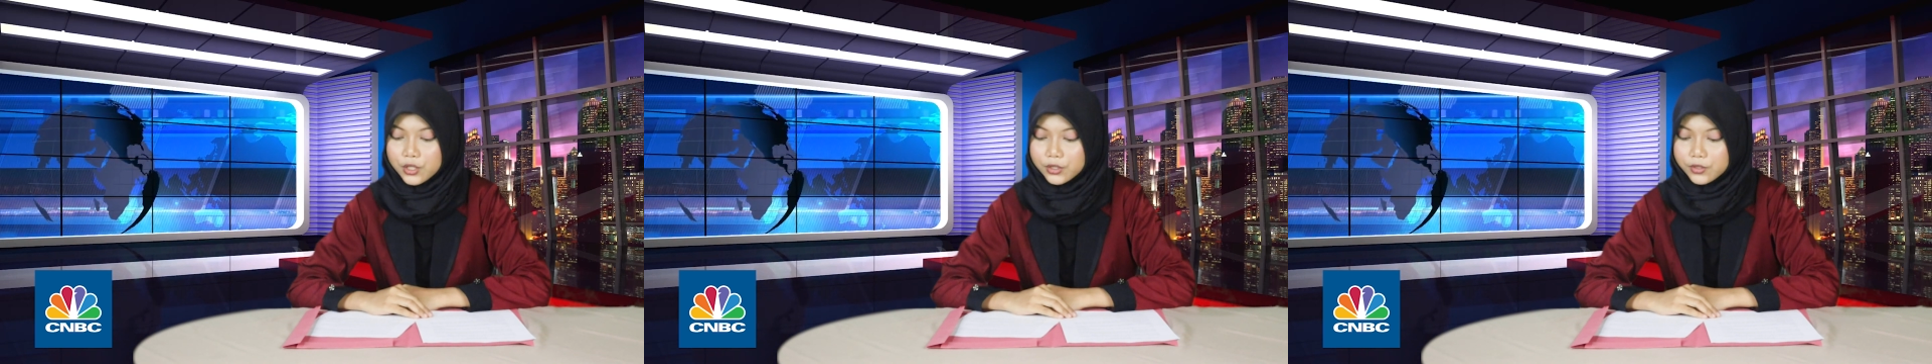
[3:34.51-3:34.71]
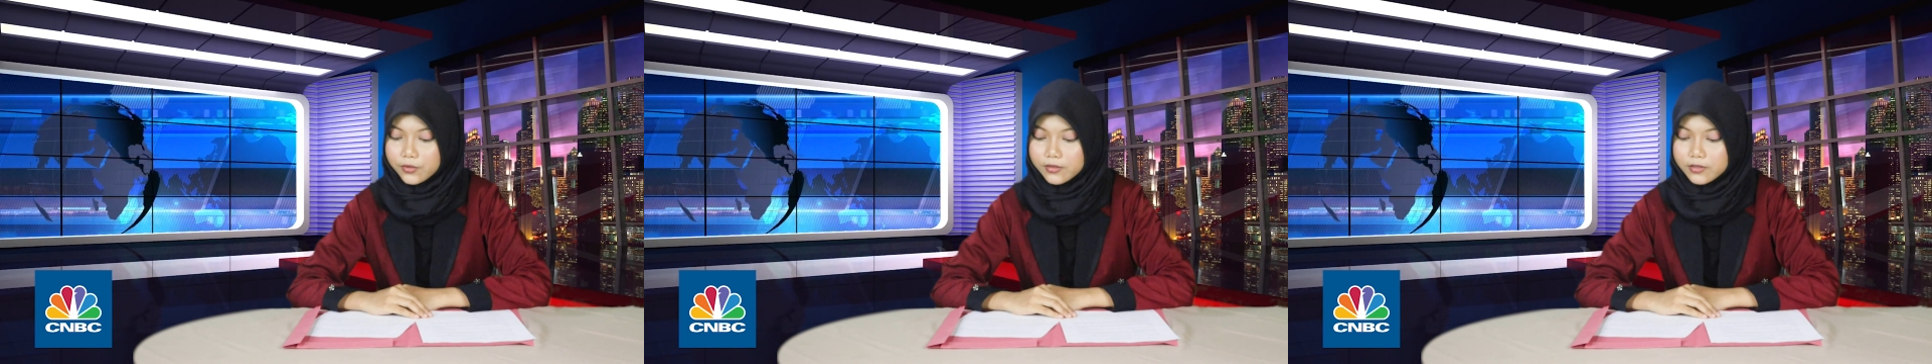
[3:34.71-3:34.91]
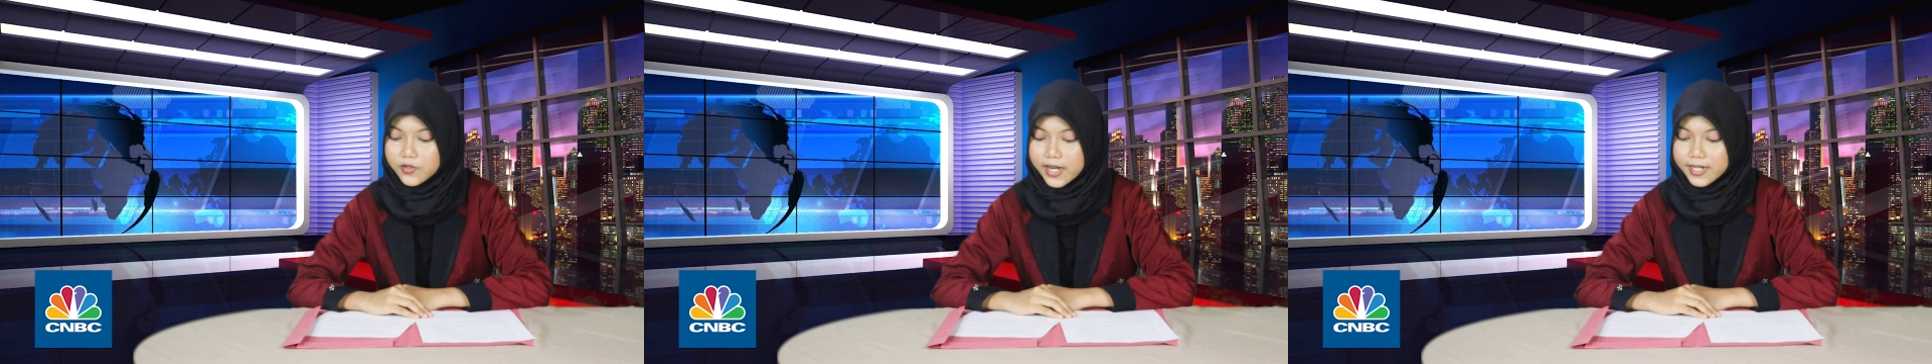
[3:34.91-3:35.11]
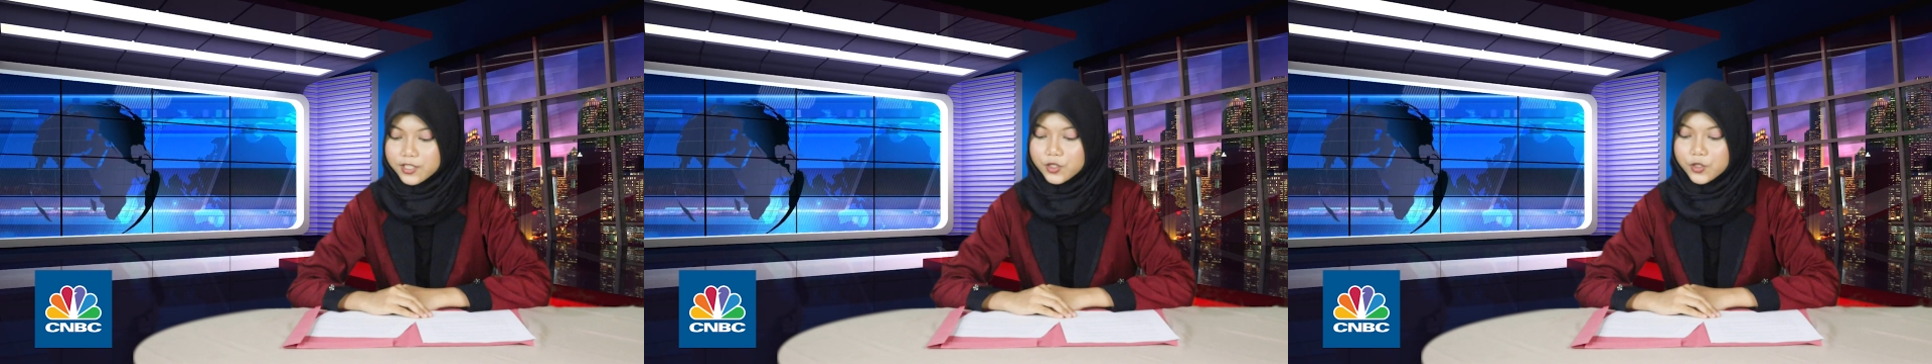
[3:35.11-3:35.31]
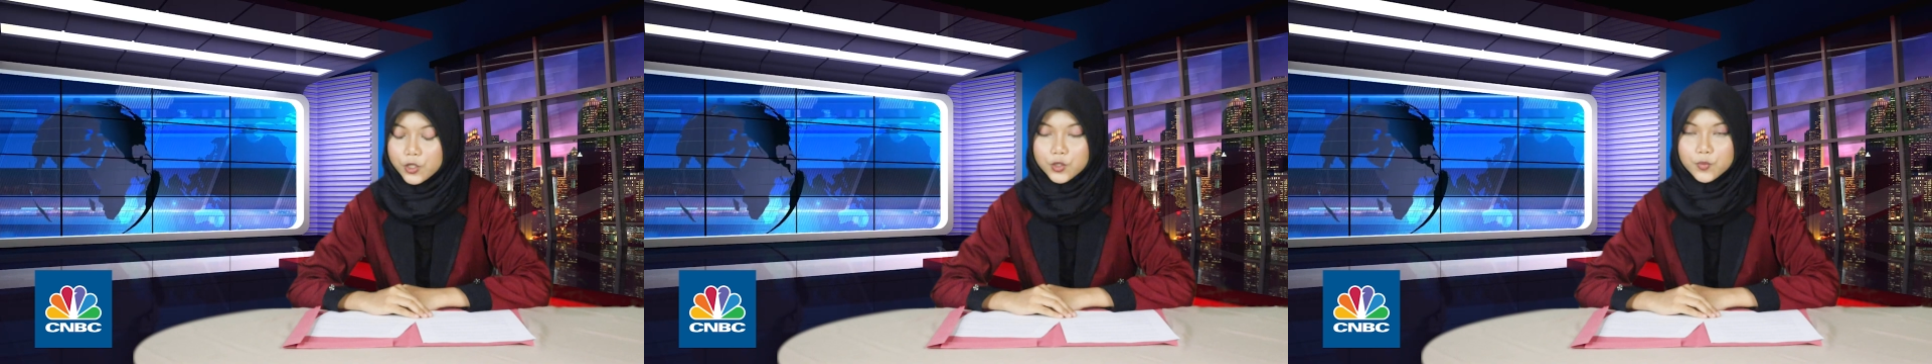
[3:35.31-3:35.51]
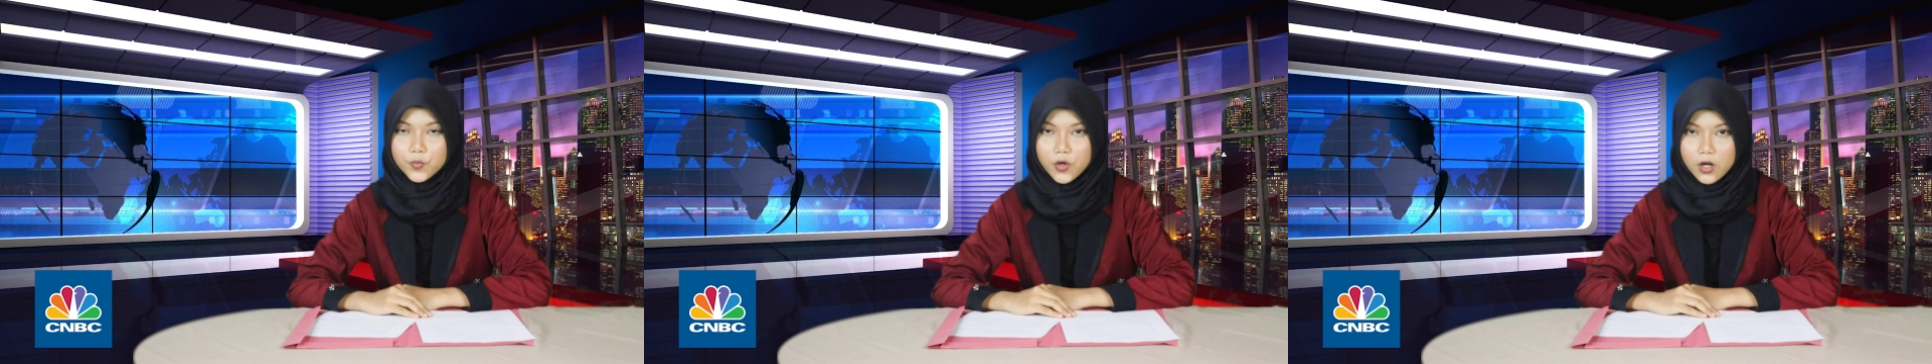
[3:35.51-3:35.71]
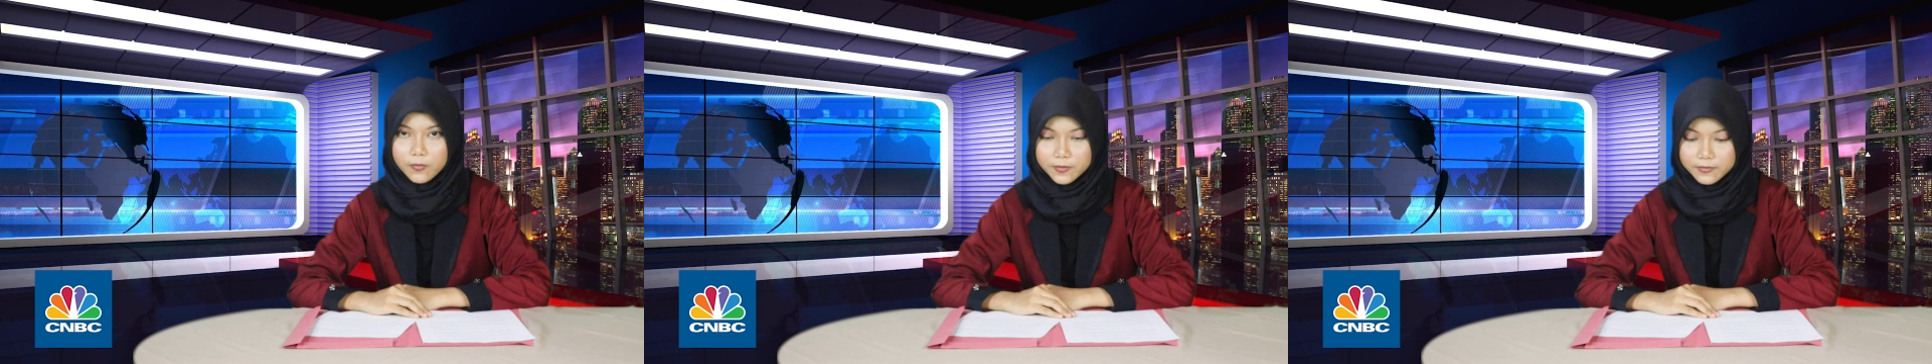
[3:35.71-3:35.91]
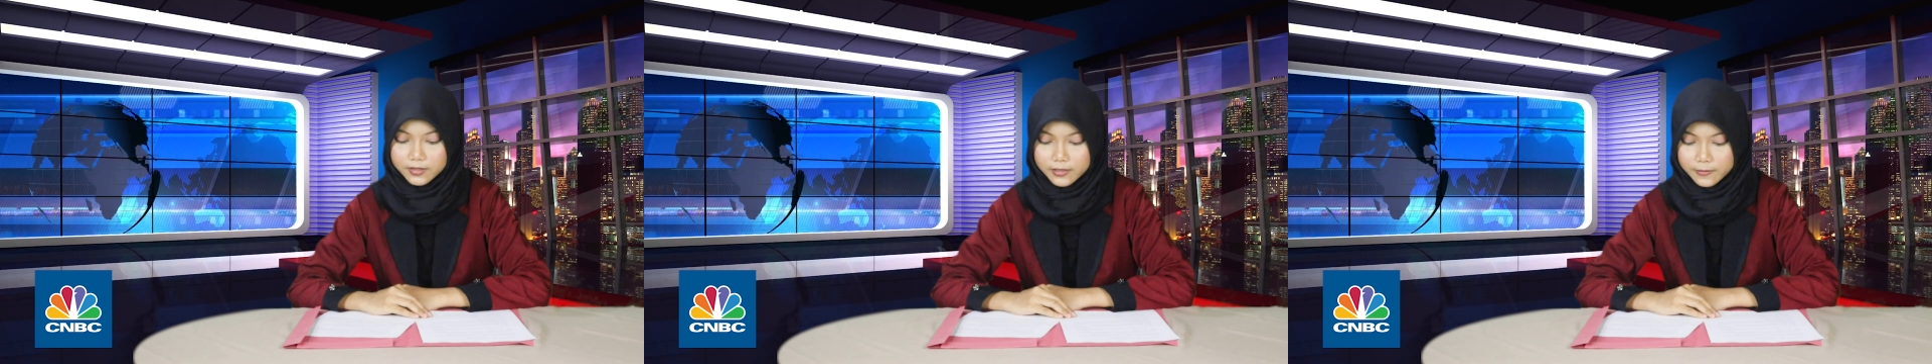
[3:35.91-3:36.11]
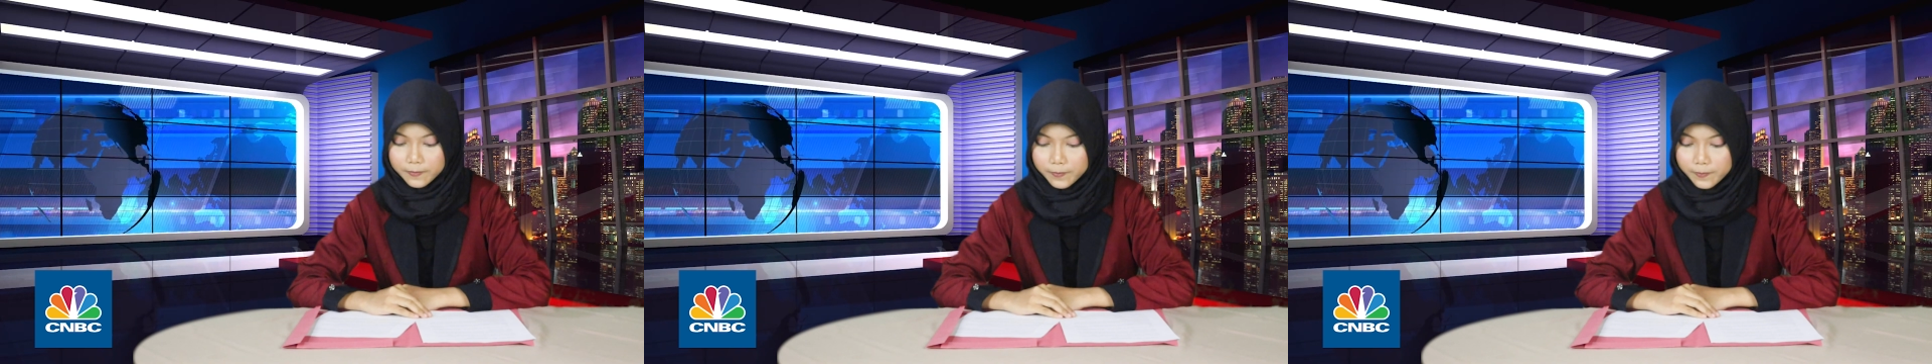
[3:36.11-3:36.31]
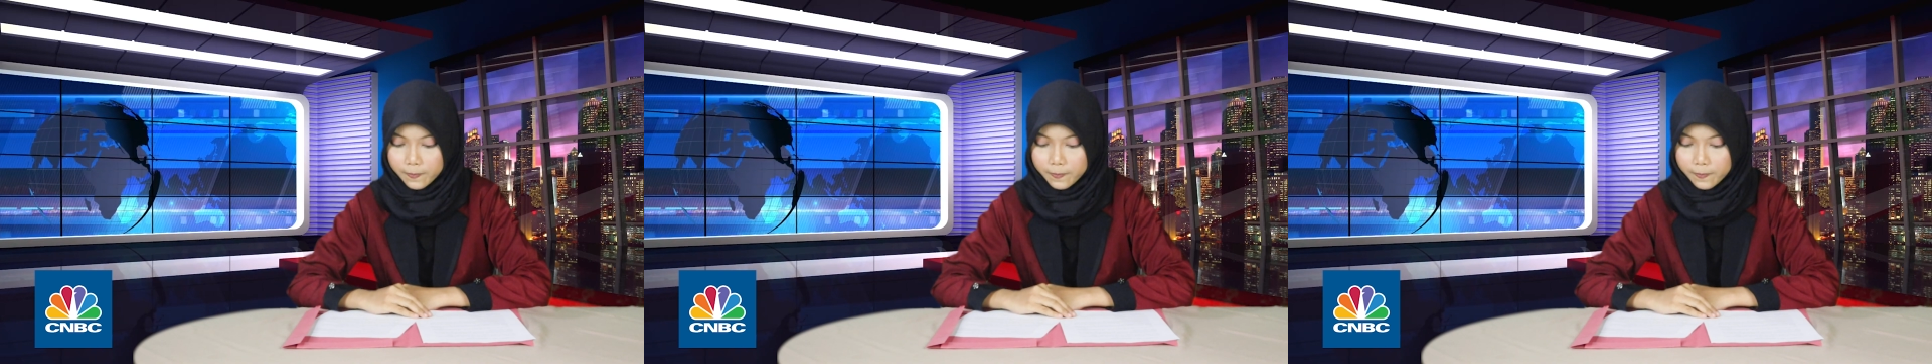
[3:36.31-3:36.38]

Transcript: to address those problems.